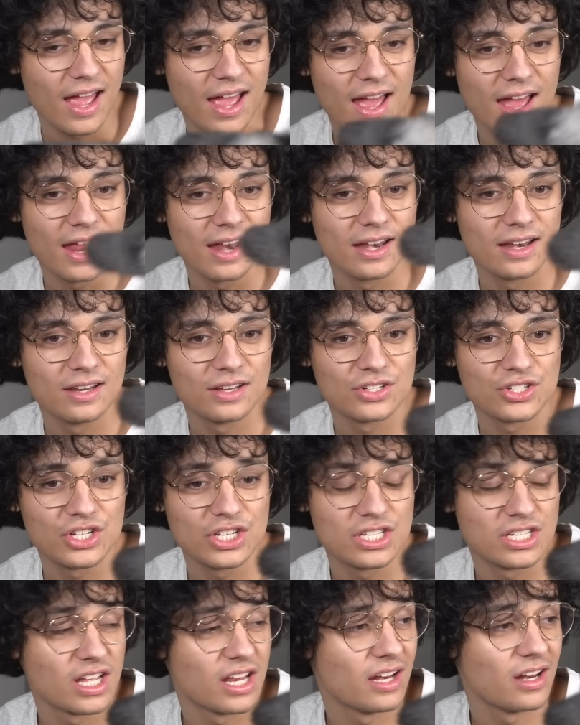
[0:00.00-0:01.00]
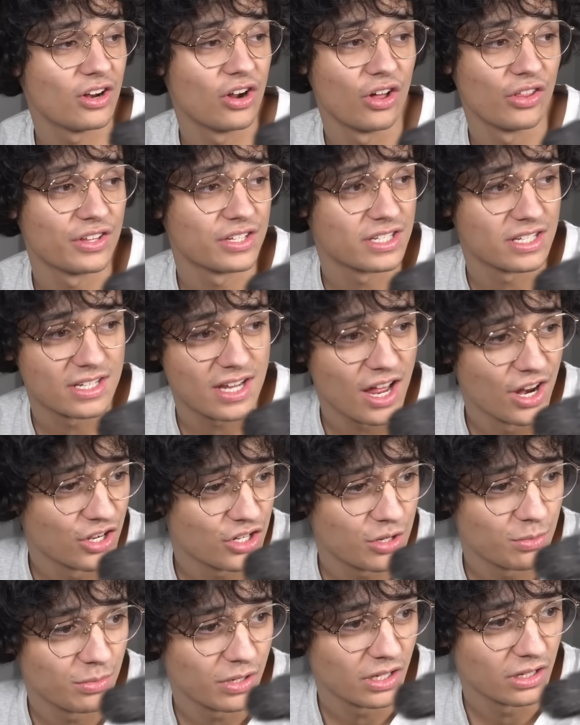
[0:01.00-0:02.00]
and she's getting all this
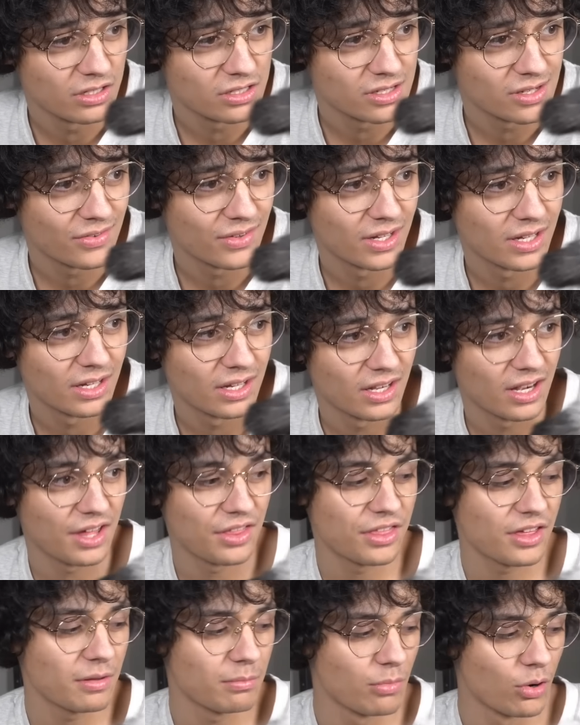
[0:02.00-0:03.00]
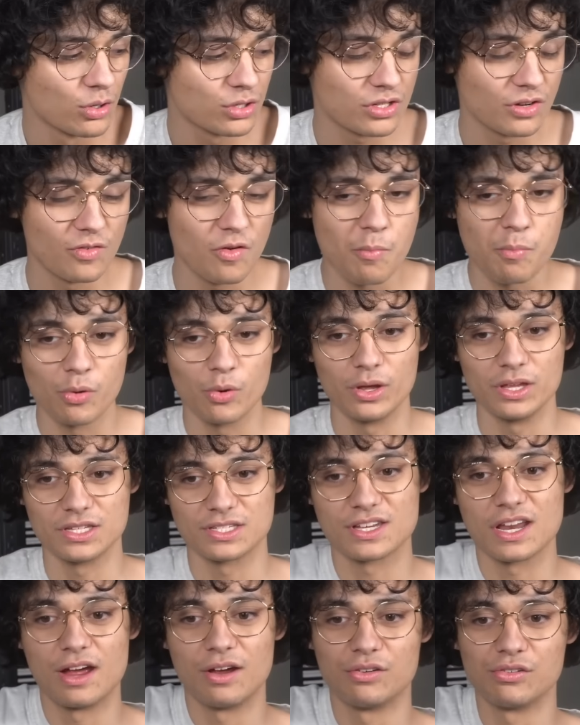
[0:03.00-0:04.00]
attention because of it. And I think most of it
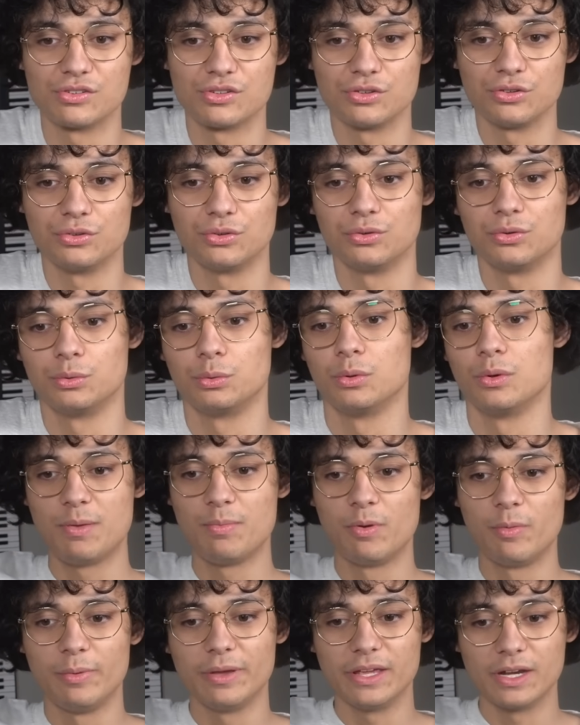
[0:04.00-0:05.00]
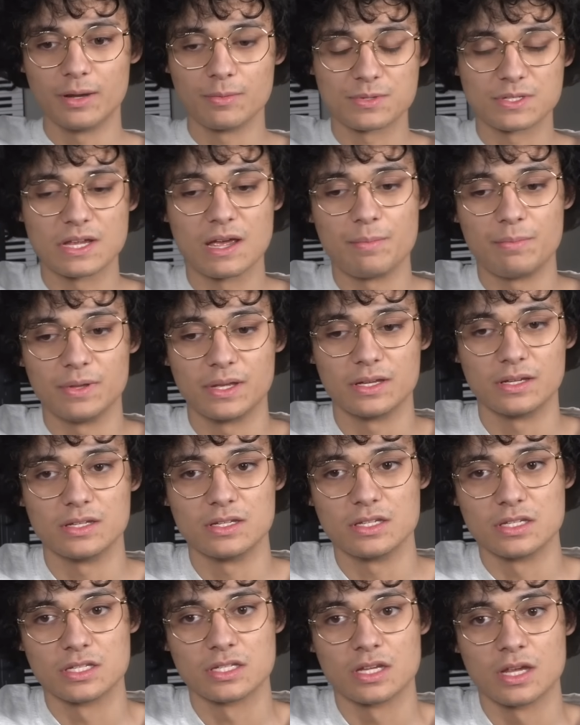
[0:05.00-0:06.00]
boils down to people being upset
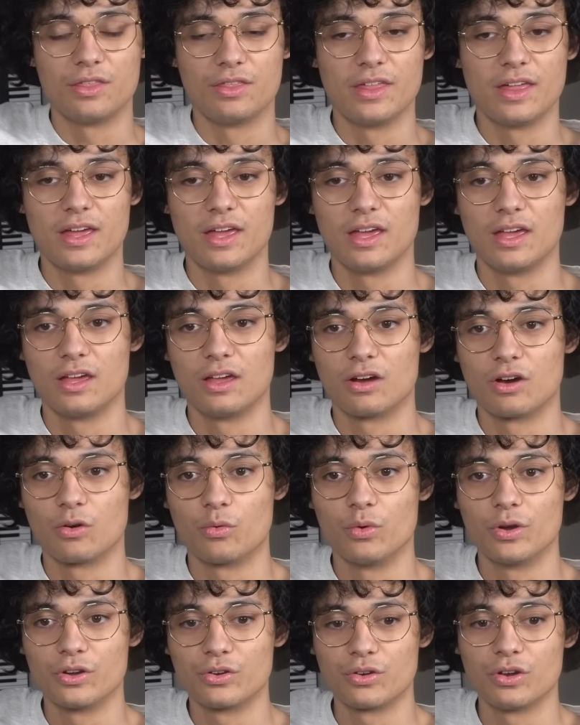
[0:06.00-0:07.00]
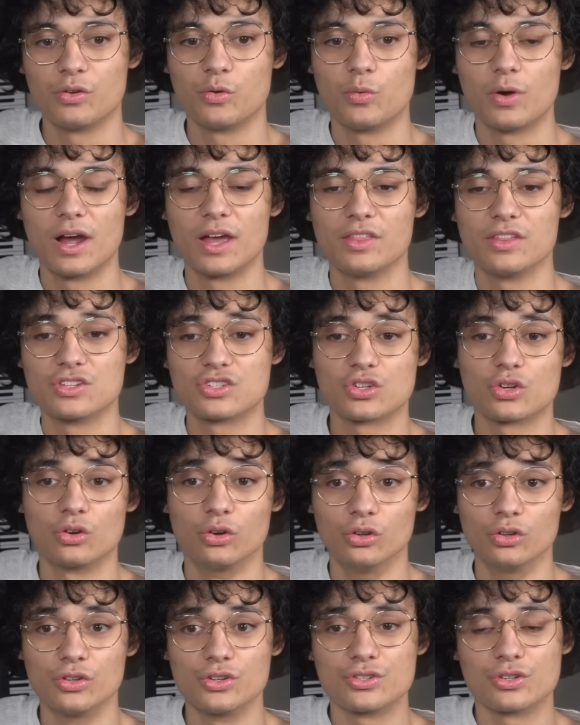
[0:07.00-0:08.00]
because they are wondering why this
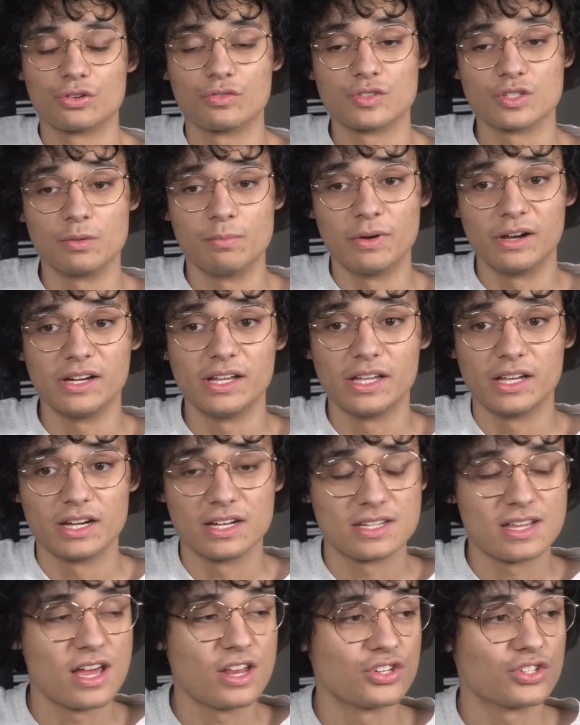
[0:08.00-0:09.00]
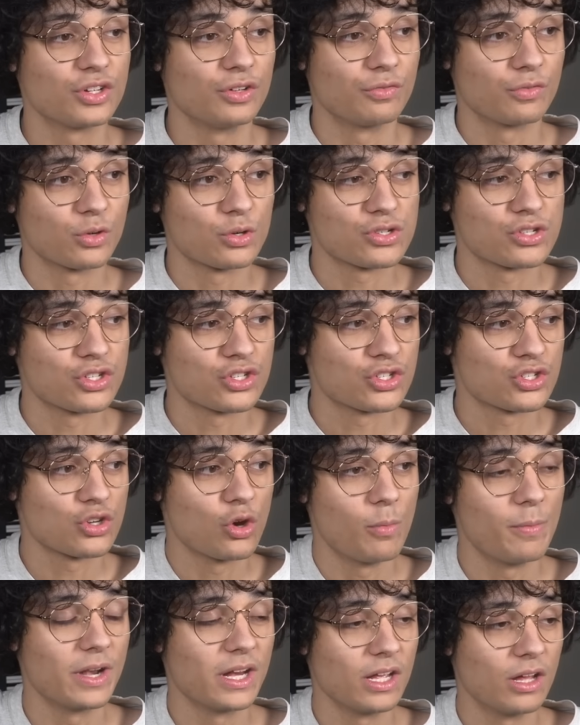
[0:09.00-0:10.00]
girl deserves the money and attention versus
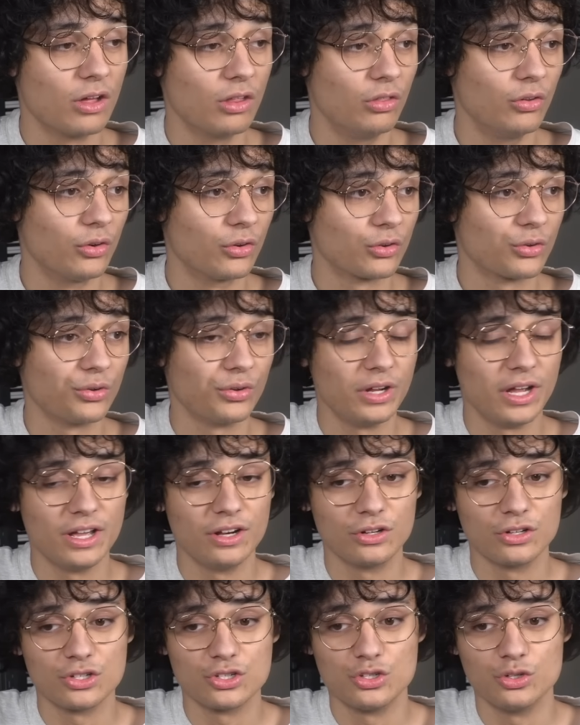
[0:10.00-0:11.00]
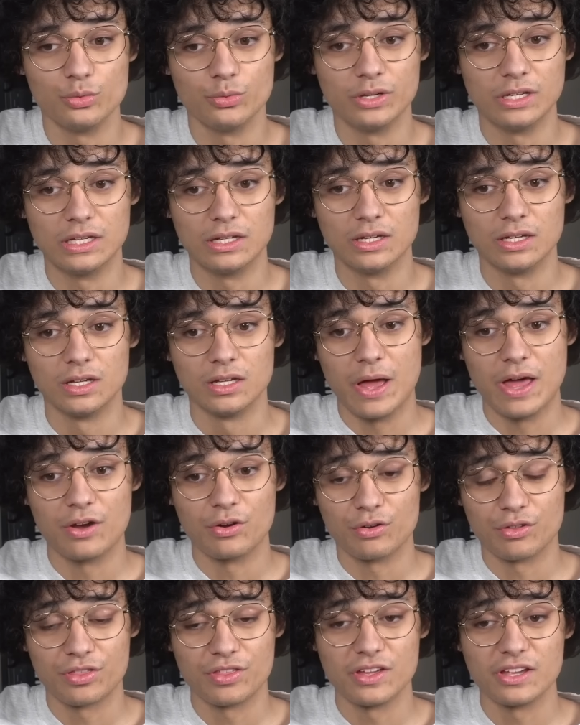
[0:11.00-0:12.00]
so many other creators doing
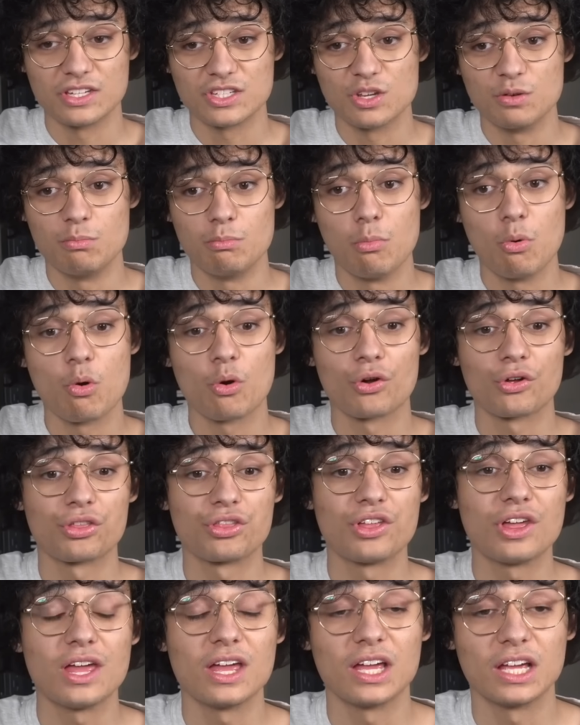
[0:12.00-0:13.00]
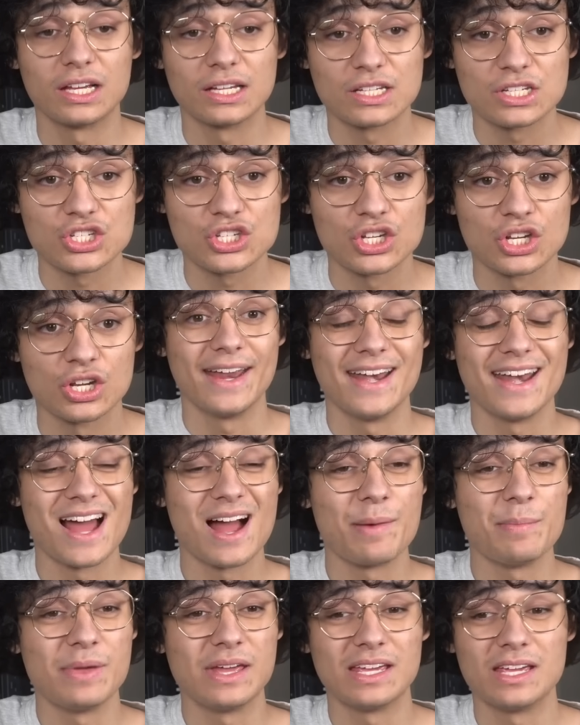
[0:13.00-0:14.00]
better things and more things and
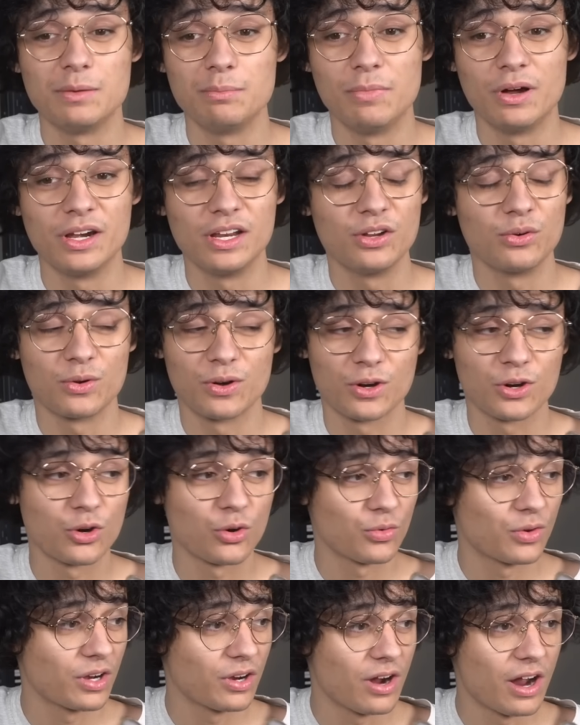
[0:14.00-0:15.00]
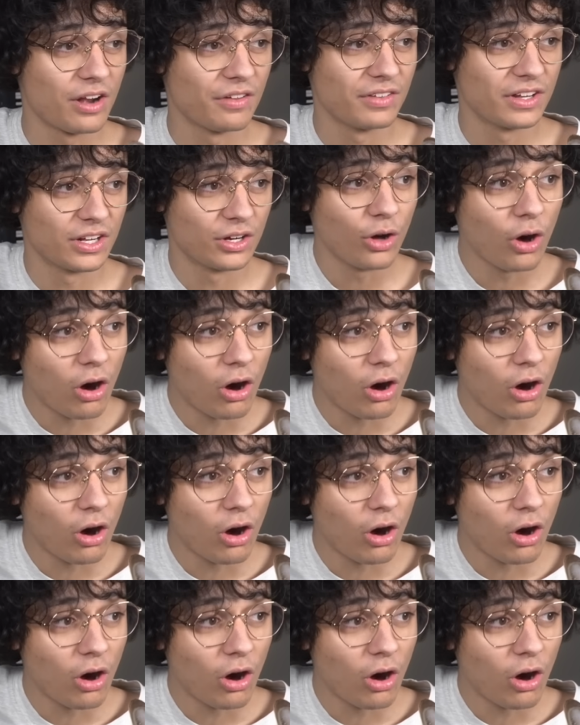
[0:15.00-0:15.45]
not making money or a career out of it at